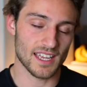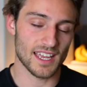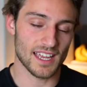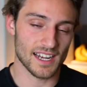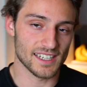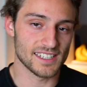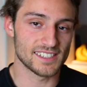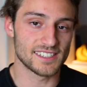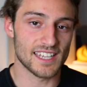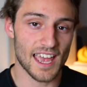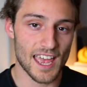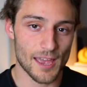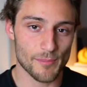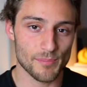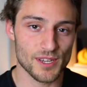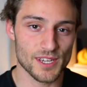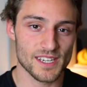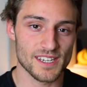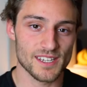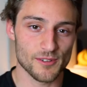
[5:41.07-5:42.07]
at least
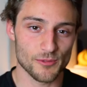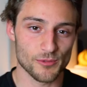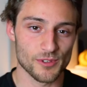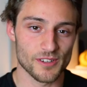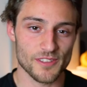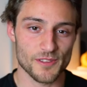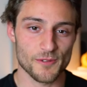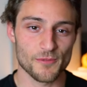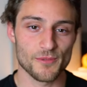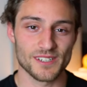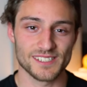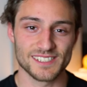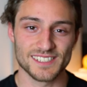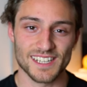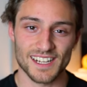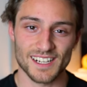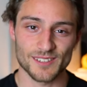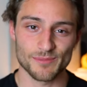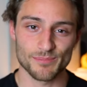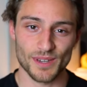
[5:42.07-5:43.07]
happy with the
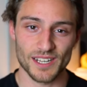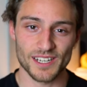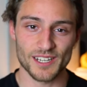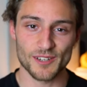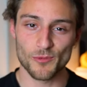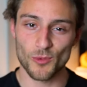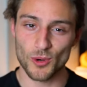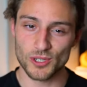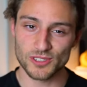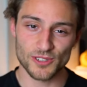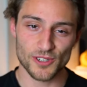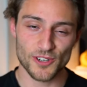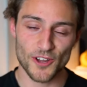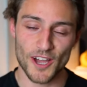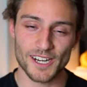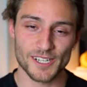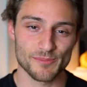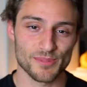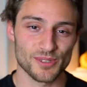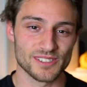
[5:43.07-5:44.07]
result. But it was not
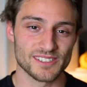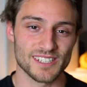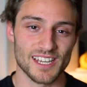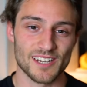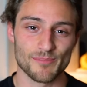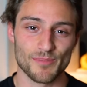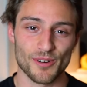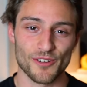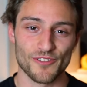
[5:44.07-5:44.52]
100%